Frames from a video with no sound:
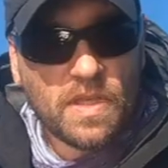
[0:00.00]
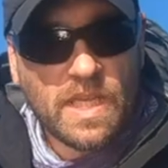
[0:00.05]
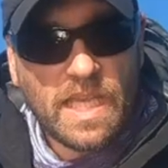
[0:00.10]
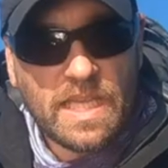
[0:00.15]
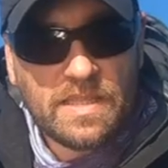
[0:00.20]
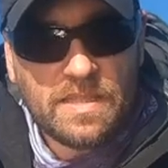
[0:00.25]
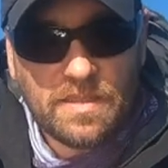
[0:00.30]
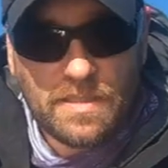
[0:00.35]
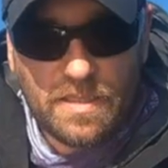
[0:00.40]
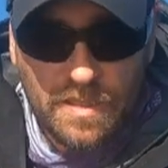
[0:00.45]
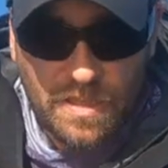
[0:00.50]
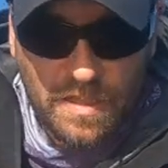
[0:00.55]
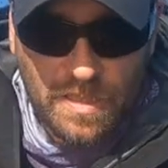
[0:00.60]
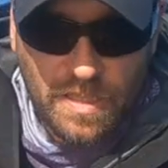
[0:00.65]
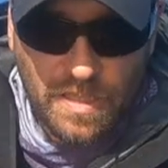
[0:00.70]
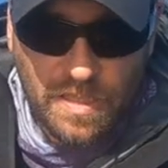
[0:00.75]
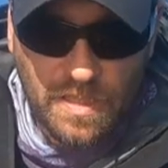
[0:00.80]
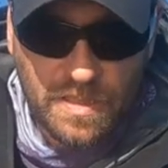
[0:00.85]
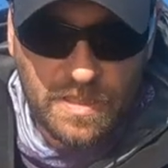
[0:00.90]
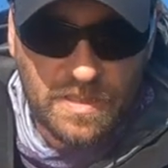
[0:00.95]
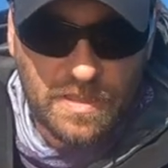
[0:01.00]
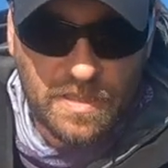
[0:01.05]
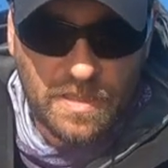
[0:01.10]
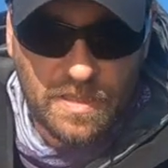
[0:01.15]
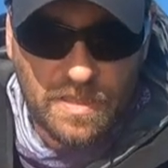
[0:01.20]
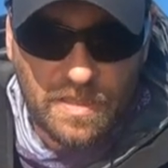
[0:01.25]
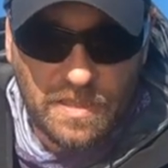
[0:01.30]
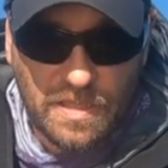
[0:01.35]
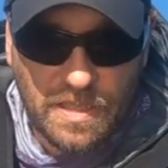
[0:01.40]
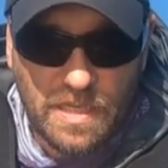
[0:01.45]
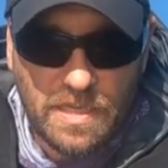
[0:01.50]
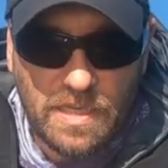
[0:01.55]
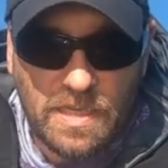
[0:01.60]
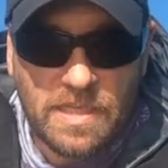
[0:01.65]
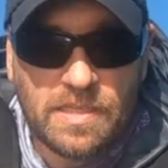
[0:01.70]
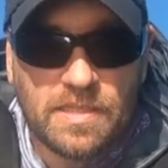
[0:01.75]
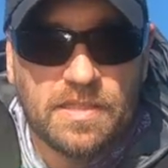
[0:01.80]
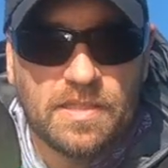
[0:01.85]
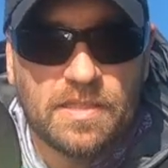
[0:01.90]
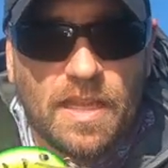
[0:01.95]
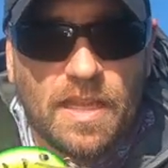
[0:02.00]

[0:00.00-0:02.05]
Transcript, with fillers: on it. It's called Gillies Stump